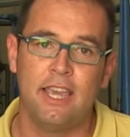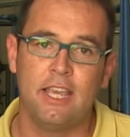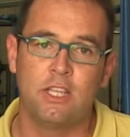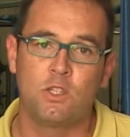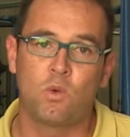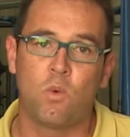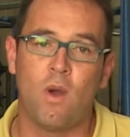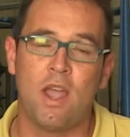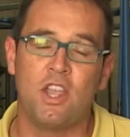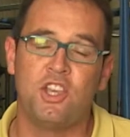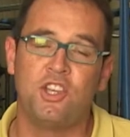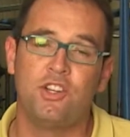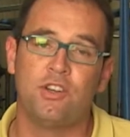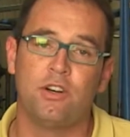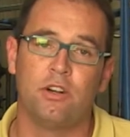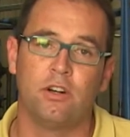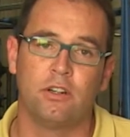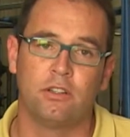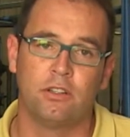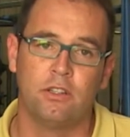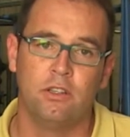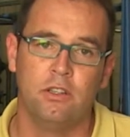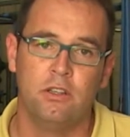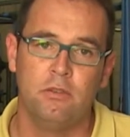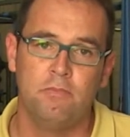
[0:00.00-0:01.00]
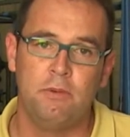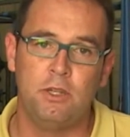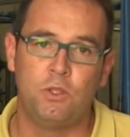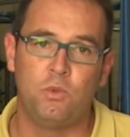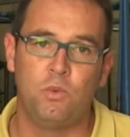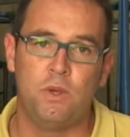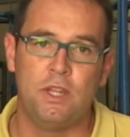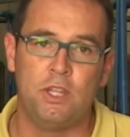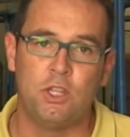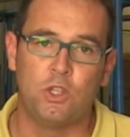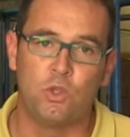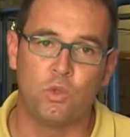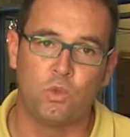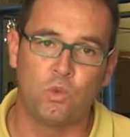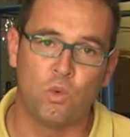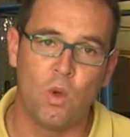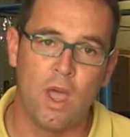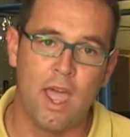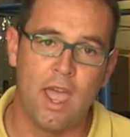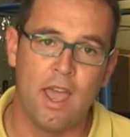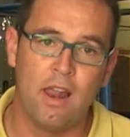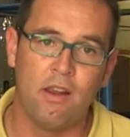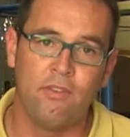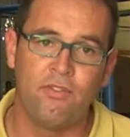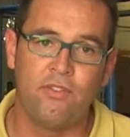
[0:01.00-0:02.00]
is quite short, between
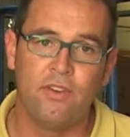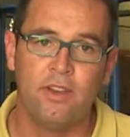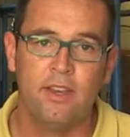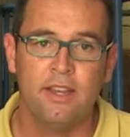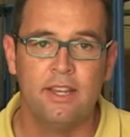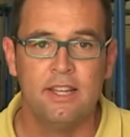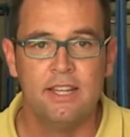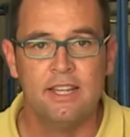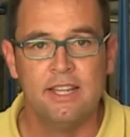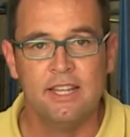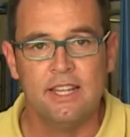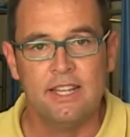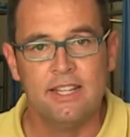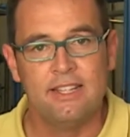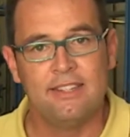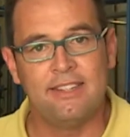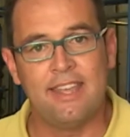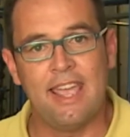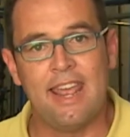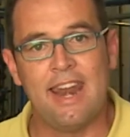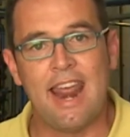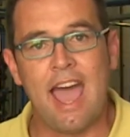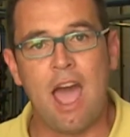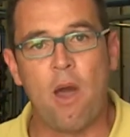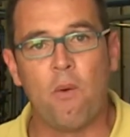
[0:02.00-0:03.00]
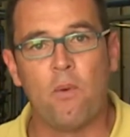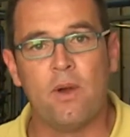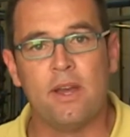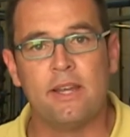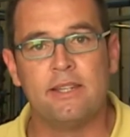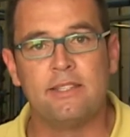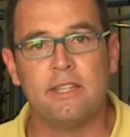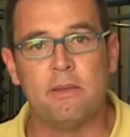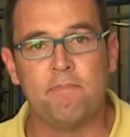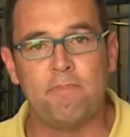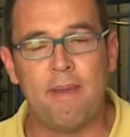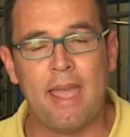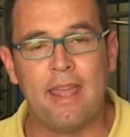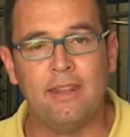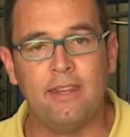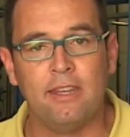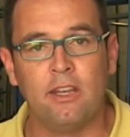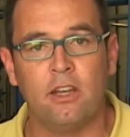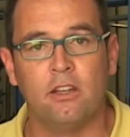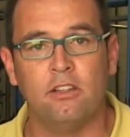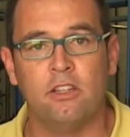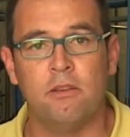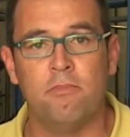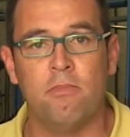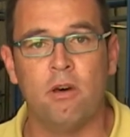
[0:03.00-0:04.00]
12, 10 hours, depending
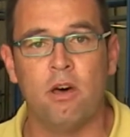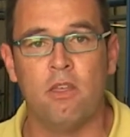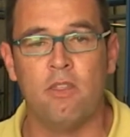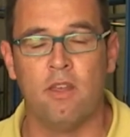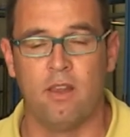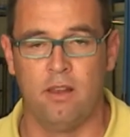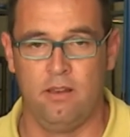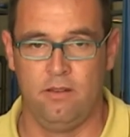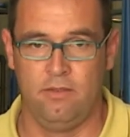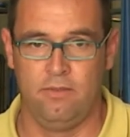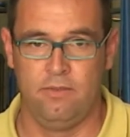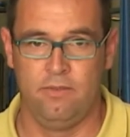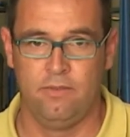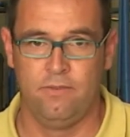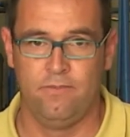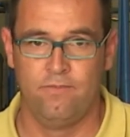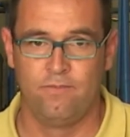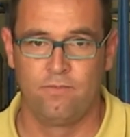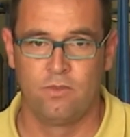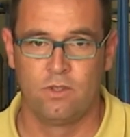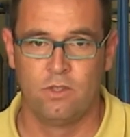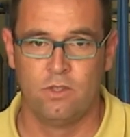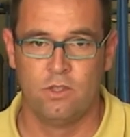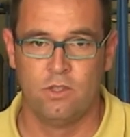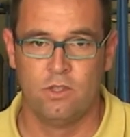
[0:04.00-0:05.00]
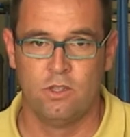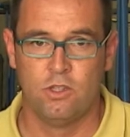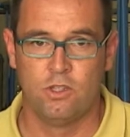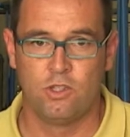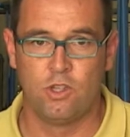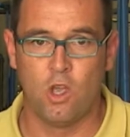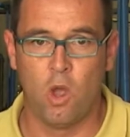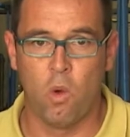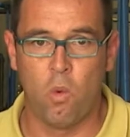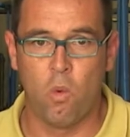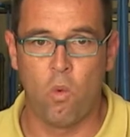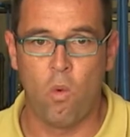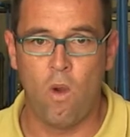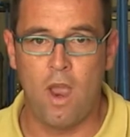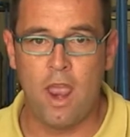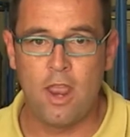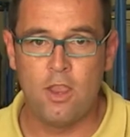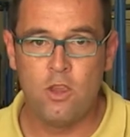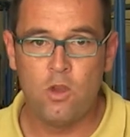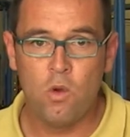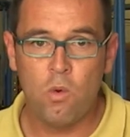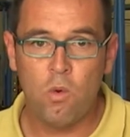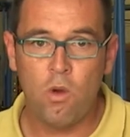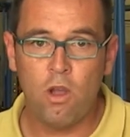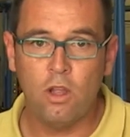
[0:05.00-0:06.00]
on the model. So when
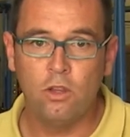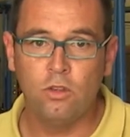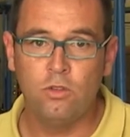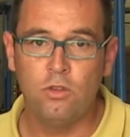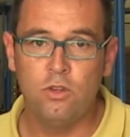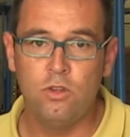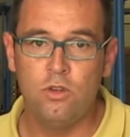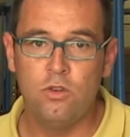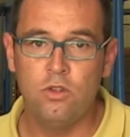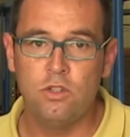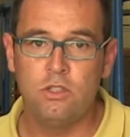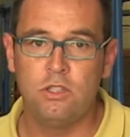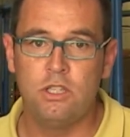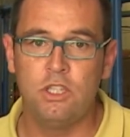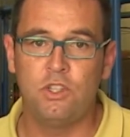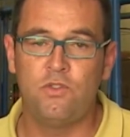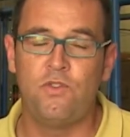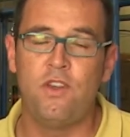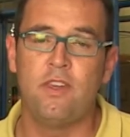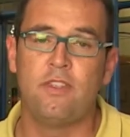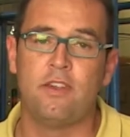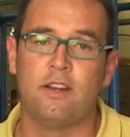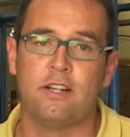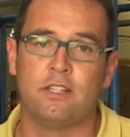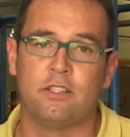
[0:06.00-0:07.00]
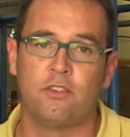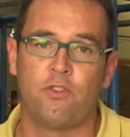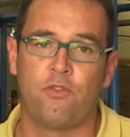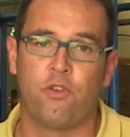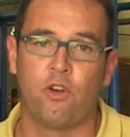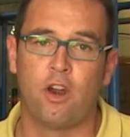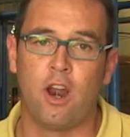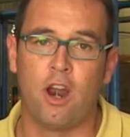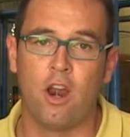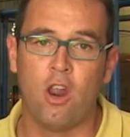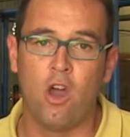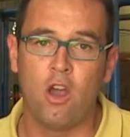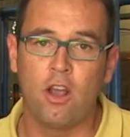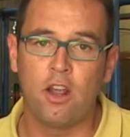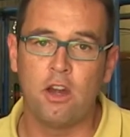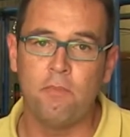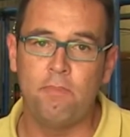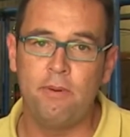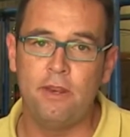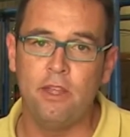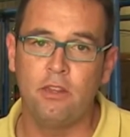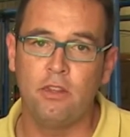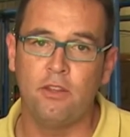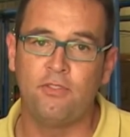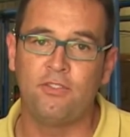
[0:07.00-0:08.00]
you want to use these feeders for a longer
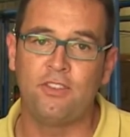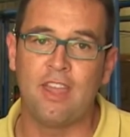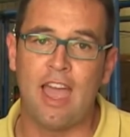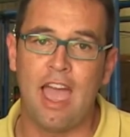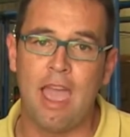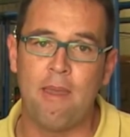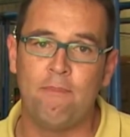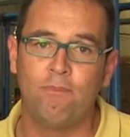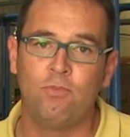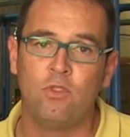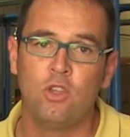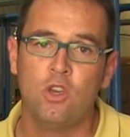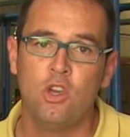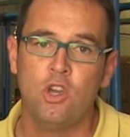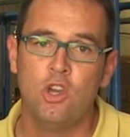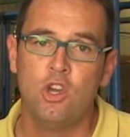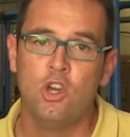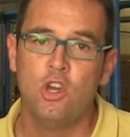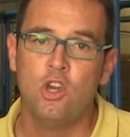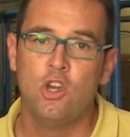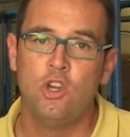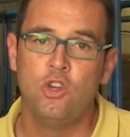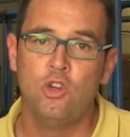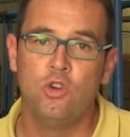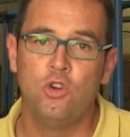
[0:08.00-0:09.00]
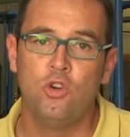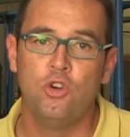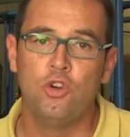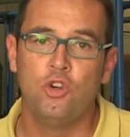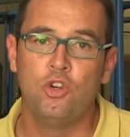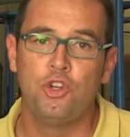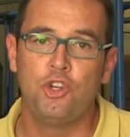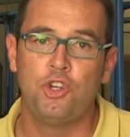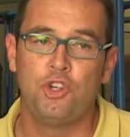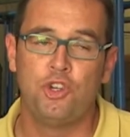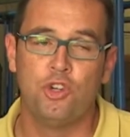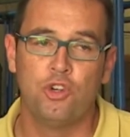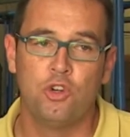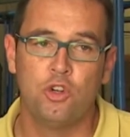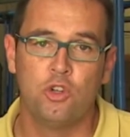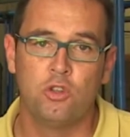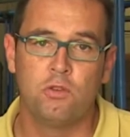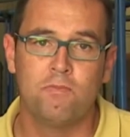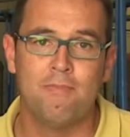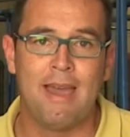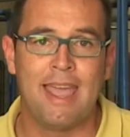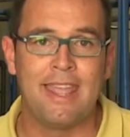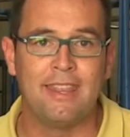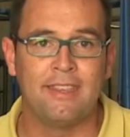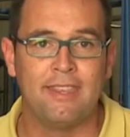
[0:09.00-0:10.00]
period of time, you should
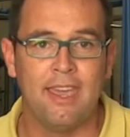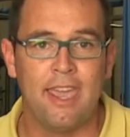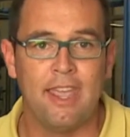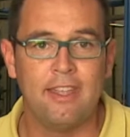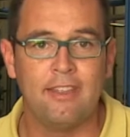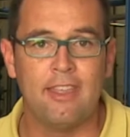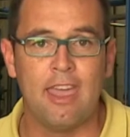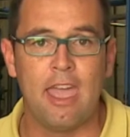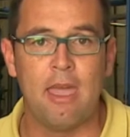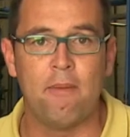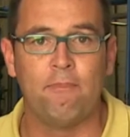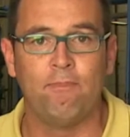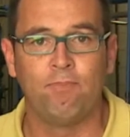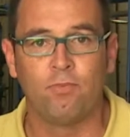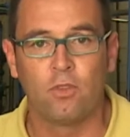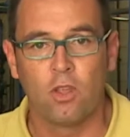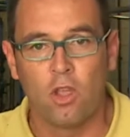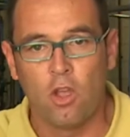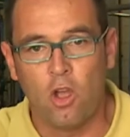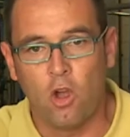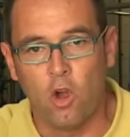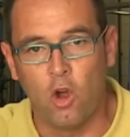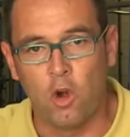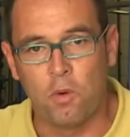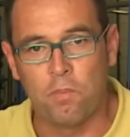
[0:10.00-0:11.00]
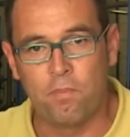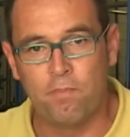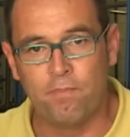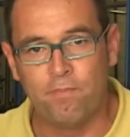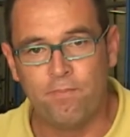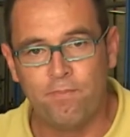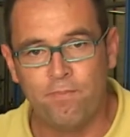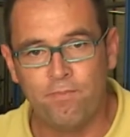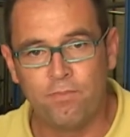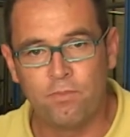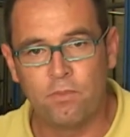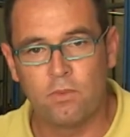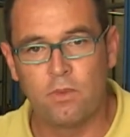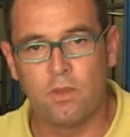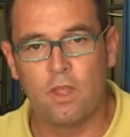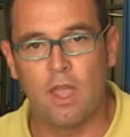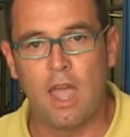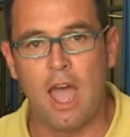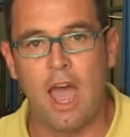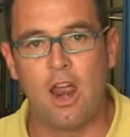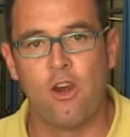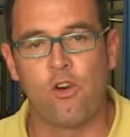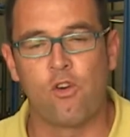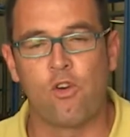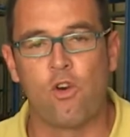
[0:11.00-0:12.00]
maintain them or
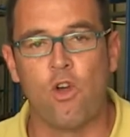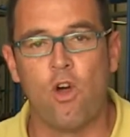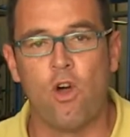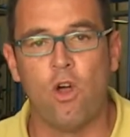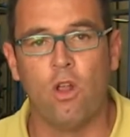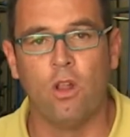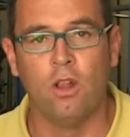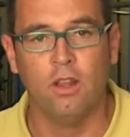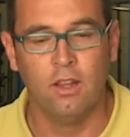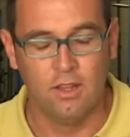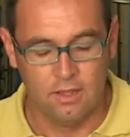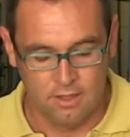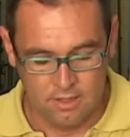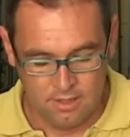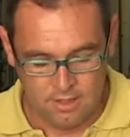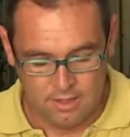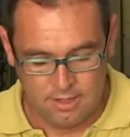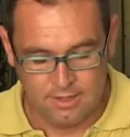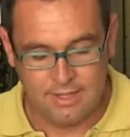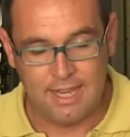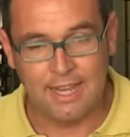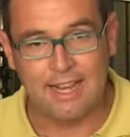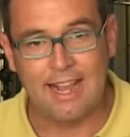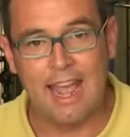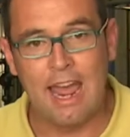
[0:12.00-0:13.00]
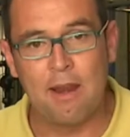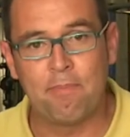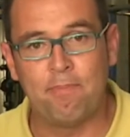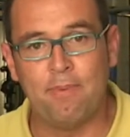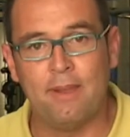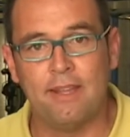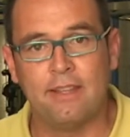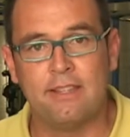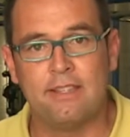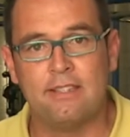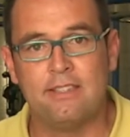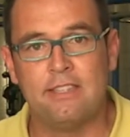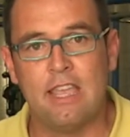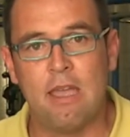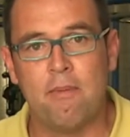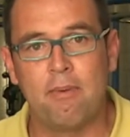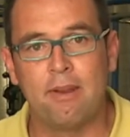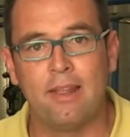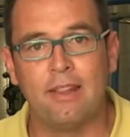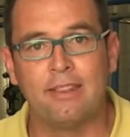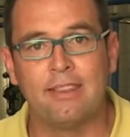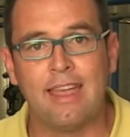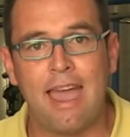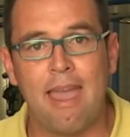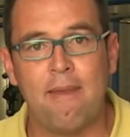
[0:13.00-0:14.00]
unroll the carpet
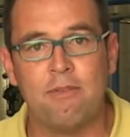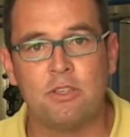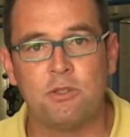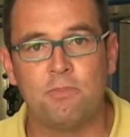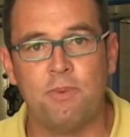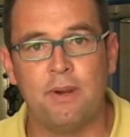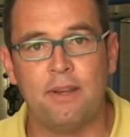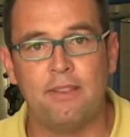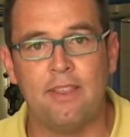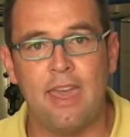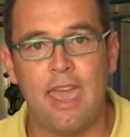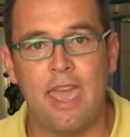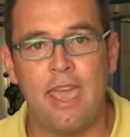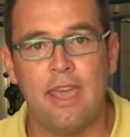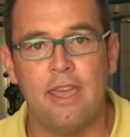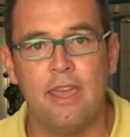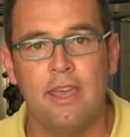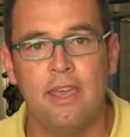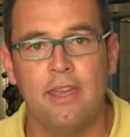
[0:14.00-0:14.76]
several times per day,